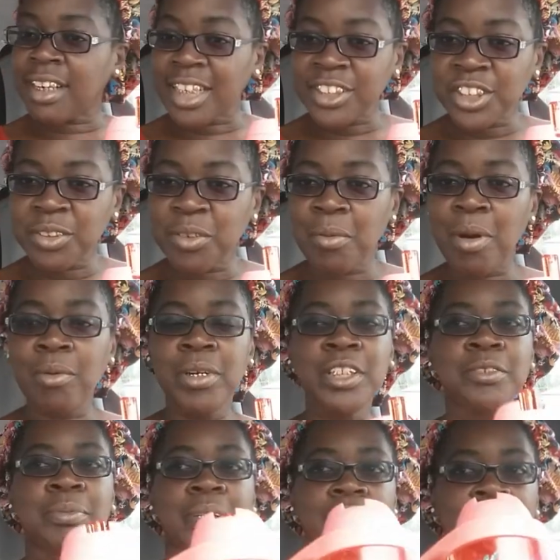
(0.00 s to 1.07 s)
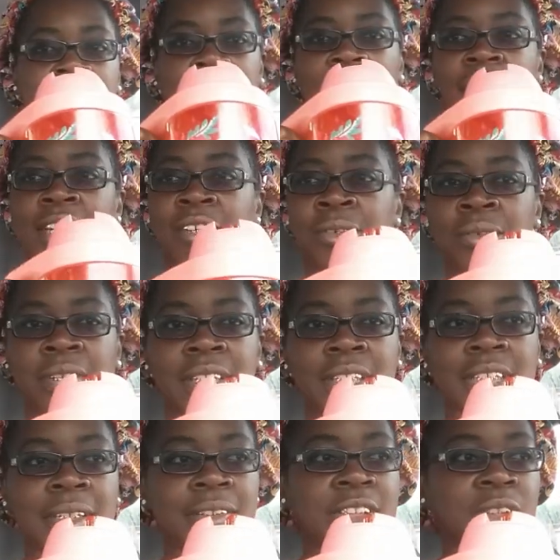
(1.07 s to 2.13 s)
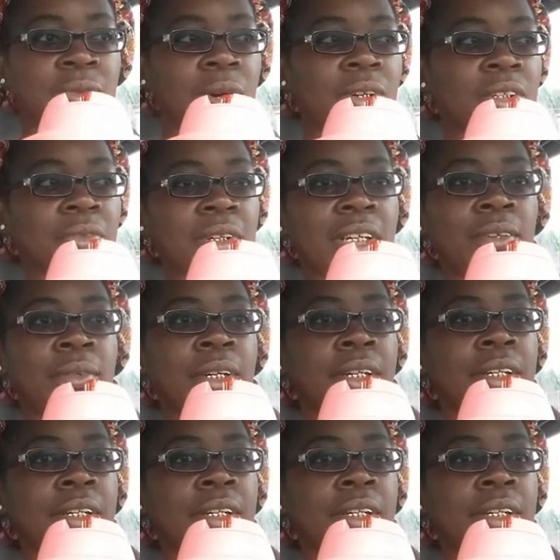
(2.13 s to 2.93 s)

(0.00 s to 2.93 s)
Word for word: I should have worn my waistband. I ain't do nothing. I just walked around with